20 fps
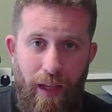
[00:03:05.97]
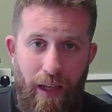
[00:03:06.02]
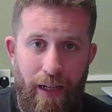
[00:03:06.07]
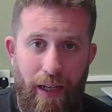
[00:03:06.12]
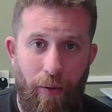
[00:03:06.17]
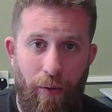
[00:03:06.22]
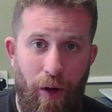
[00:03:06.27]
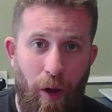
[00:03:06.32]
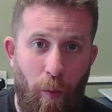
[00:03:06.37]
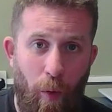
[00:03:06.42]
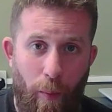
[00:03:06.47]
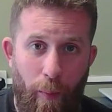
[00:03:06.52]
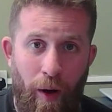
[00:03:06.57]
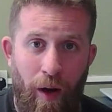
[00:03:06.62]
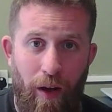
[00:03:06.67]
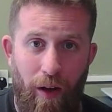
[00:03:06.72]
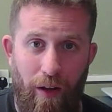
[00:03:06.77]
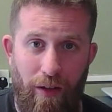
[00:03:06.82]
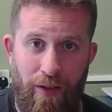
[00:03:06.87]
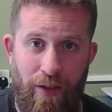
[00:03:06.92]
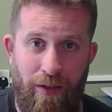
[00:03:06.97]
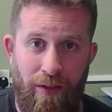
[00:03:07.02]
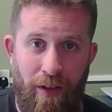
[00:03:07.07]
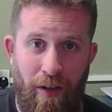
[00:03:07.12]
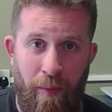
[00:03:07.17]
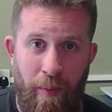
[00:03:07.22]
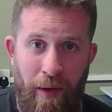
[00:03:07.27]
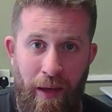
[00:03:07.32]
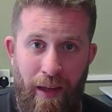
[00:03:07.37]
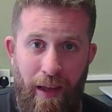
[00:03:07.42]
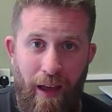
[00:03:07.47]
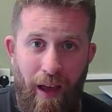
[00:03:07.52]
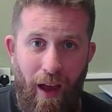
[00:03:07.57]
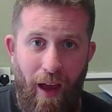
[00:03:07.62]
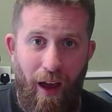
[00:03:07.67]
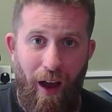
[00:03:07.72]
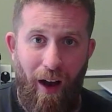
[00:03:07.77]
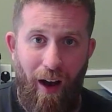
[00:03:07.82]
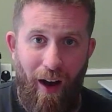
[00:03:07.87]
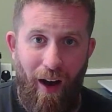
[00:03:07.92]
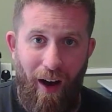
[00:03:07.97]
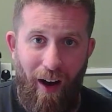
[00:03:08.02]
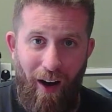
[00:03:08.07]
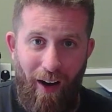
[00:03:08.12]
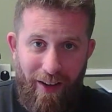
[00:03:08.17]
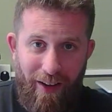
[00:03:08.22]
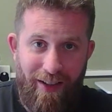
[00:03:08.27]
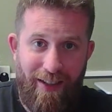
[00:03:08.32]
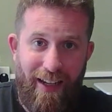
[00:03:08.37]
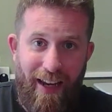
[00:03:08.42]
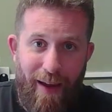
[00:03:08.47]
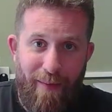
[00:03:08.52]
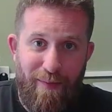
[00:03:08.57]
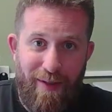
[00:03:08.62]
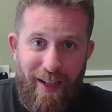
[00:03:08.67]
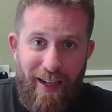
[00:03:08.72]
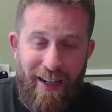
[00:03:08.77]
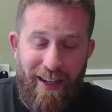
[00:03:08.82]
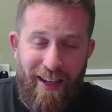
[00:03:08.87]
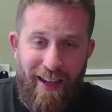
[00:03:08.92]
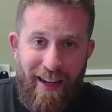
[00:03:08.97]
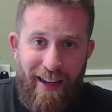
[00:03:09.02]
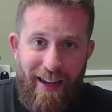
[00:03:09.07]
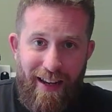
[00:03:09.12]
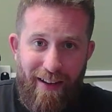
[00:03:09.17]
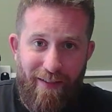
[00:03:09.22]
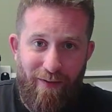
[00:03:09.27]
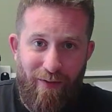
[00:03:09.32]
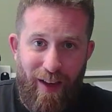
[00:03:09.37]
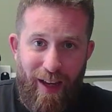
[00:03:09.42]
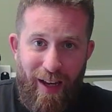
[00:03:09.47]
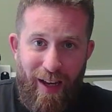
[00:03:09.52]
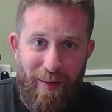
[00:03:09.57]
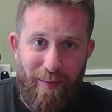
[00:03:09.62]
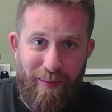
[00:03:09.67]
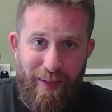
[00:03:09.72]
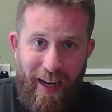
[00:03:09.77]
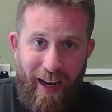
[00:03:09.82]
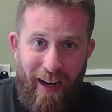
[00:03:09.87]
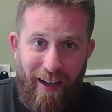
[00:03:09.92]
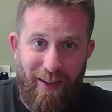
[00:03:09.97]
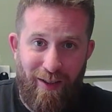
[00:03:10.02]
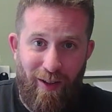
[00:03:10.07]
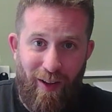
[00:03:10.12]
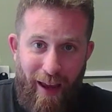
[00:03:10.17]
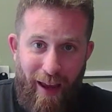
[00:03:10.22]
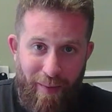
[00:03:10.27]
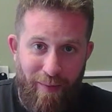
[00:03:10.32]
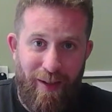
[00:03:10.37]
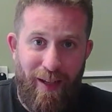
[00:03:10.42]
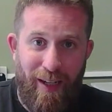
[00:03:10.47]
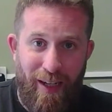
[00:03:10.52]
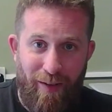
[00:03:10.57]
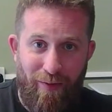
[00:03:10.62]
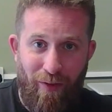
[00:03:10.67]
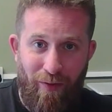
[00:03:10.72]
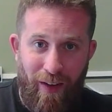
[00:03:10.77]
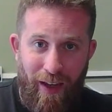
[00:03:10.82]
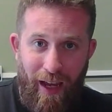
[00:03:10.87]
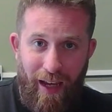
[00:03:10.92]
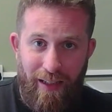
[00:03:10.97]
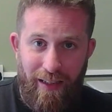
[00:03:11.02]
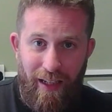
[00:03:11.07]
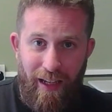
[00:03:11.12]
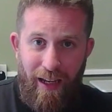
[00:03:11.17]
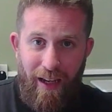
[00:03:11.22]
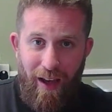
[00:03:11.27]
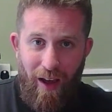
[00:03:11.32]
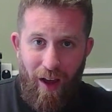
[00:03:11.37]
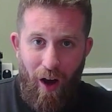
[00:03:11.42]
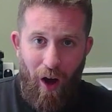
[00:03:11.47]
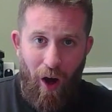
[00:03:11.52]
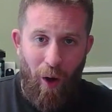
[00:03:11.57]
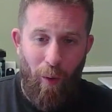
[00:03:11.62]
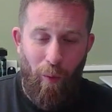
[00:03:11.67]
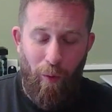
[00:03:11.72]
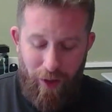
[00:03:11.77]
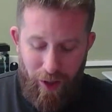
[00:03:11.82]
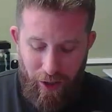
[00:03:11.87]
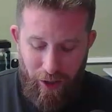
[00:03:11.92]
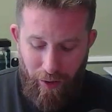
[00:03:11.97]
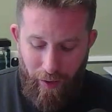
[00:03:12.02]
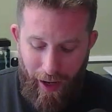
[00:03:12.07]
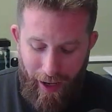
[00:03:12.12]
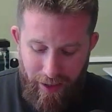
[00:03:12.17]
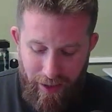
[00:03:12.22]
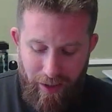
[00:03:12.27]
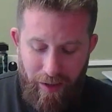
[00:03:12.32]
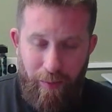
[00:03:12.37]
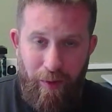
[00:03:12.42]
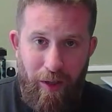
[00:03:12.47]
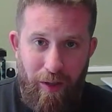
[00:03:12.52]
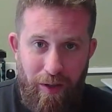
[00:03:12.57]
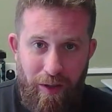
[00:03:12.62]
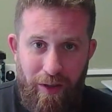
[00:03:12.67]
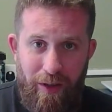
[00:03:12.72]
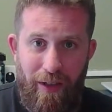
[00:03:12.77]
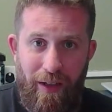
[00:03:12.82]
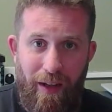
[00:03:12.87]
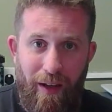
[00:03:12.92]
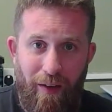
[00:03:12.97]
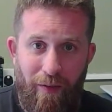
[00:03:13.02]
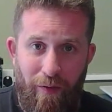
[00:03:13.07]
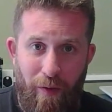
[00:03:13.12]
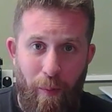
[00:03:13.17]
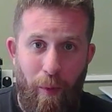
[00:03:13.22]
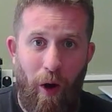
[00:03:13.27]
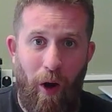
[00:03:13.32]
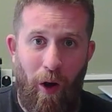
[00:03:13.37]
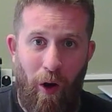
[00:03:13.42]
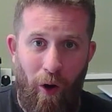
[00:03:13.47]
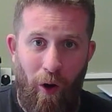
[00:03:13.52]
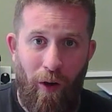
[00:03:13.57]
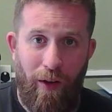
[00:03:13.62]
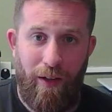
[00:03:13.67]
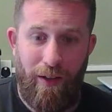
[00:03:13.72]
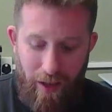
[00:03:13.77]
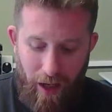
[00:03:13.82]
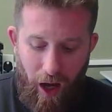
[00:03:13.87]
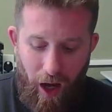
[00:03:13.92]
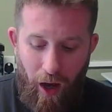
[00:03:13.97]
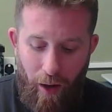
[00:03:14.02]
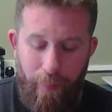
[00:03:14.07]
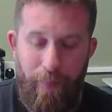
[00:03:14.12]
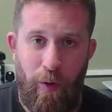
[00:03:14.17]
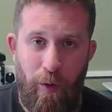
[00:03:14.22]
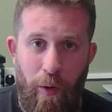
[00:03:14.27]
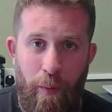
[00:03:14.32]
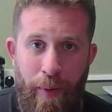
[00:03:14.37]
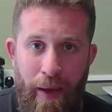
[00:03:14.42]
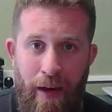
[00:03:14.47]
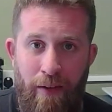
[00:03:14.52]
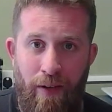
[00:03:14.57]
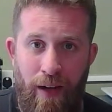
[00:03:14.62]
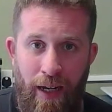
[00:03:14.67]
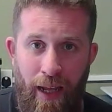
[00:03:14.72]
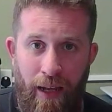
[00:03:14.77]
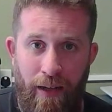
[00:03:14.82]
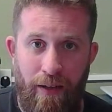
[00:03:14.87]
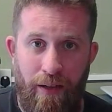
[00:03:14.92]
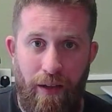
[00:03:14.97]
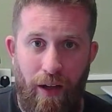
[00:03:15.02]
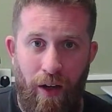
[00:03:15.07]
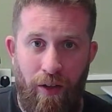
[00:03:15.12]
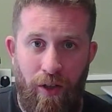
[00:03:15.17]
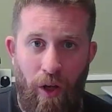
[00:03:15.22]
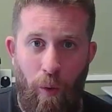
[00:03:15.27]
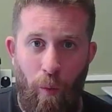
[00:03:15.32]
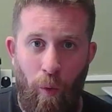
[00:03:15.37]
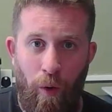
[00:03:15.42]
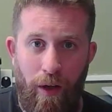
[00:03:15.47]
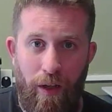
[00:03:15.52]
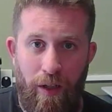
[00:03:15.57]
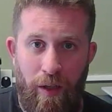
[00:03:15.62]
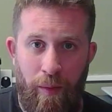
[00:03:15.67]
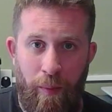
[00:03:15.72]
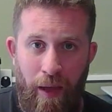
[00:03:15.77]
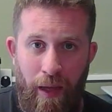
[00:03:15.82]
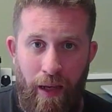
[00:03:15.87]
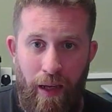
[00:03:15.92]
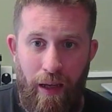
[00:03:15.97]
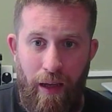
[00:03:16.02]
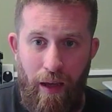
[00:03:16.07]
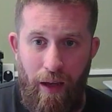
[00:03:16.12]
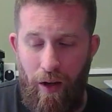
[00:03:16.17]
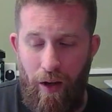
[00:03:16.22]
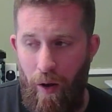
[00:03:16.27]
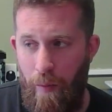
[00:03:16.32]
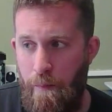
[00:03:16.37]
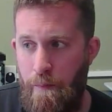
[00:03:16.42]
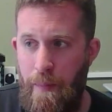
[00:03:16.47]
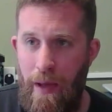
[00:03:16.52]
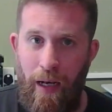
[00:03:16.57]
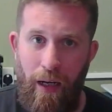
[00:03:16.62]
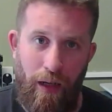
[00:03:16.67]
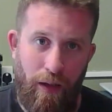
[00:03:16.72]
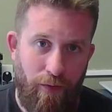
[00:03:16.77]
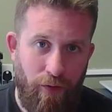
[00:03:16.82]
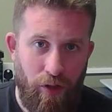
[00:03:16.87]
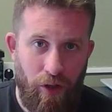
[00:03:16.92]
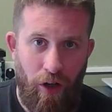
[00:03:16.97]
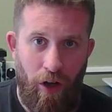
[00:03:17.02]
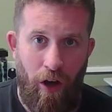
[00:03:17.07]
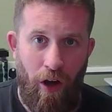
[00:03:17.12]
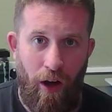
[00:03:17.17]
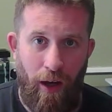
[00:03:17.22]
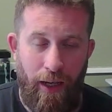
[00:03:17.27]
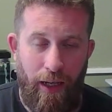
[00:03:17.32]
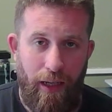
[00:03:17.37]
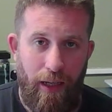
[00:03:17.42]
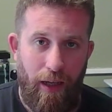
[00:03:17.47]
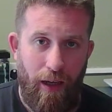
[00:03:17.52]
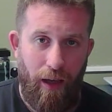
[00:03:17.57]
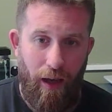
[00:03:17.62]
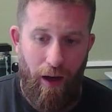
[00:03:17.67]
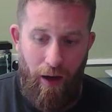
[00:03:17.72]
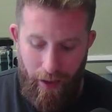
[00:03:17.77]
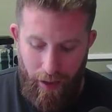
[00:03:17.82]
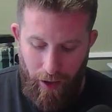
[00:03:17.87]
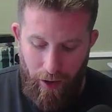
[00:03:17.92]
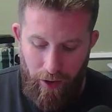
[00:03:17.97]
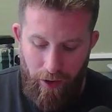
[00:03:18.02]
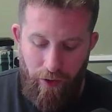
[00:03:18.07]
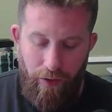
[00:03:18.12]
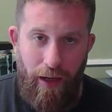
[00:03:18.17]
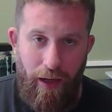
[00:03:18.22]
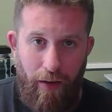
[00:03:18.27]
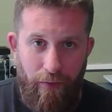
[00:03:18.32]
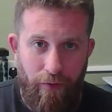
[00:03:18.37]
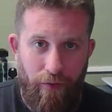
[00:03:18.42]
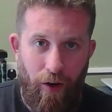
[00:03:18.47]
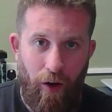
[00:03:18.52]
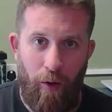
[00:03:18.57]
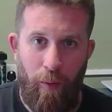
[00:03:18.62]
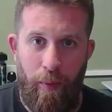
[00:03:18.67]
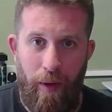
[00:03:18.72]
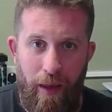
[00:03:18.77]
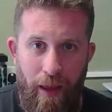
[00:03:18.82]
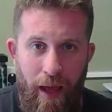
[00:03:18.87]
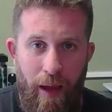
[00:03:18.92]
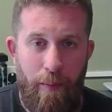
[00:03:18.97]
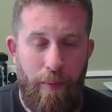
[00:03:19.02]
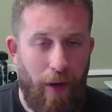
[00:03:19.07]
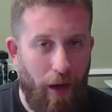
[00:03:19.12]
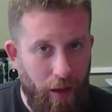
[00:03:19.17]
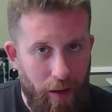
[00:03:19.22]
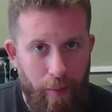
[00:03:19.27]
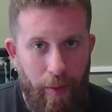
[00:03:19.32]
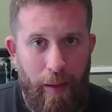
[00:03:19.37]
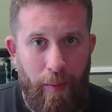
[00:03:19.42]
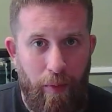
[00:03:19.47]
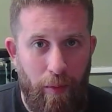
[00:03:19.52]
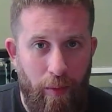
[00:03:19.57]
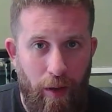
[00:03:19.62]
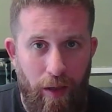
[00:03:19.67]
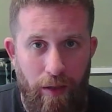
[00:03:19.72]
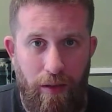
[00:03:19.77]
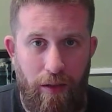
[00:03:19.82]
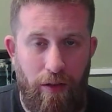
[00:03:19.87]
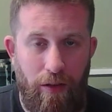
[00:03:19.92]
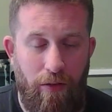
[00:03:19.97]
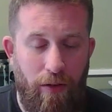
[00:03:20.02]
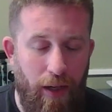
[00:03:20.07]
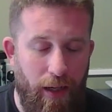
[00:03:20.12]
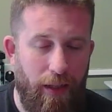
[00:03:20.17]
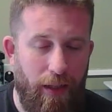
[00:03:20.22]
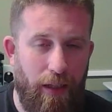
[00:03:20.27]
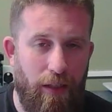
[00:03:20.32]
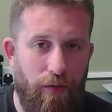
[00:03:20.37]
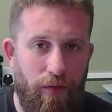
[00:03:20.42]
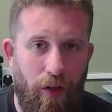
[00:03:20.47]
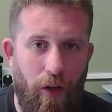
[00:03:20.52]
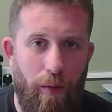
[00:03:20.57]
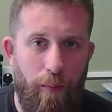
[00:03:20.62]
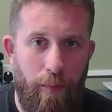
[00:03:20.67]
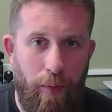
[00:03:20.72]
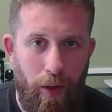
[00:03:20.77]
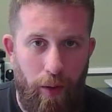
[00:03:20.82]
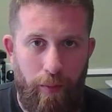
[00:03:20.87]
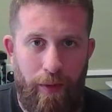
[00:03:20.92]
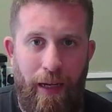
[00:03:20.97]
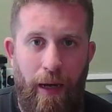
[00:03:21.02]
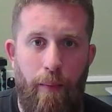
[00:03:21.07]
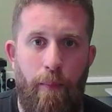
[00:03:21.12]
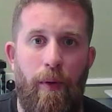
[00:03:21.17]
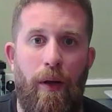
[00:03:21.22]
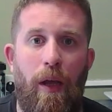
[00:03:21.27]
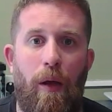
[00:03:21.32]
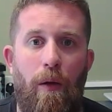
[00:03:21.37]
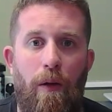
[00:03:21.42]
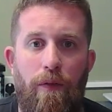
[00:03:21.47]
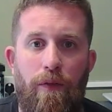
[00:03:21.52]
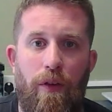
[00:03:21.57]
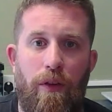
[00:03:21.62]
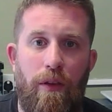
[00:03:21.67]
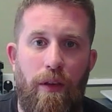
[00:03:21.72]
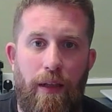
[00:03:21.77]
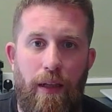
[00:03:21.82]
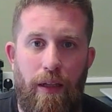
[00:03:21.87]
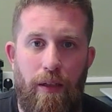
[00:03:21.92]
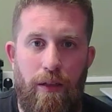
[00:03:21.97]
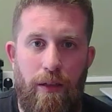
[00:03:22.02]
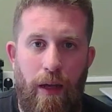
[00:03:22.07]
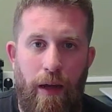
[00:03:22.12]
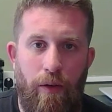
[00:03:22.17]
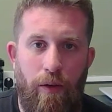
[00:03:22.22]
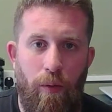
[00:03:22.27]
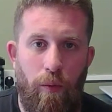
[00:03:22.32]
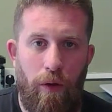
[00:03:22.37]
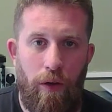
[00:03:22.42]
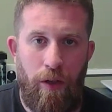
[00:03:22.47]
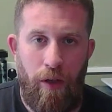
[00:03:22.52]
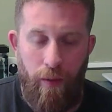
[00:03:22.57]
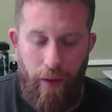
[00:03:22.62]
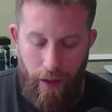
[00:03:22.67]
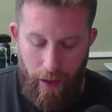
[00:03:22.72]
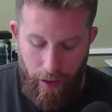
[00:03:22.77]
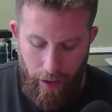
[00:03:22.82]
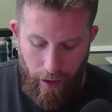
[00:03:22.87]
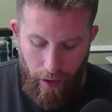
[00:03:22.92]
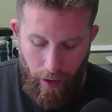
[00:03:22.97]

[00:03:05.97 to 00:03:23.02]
Now I know what my answer is going to be. I see MTD for income tax like MTD for VAT. I want to do estimates for my clients up to a period end. I don't want it to be, middle of July. I include that final bit there, but other people might disagree, and that's fine. Put down below if you think that's how you want to do it.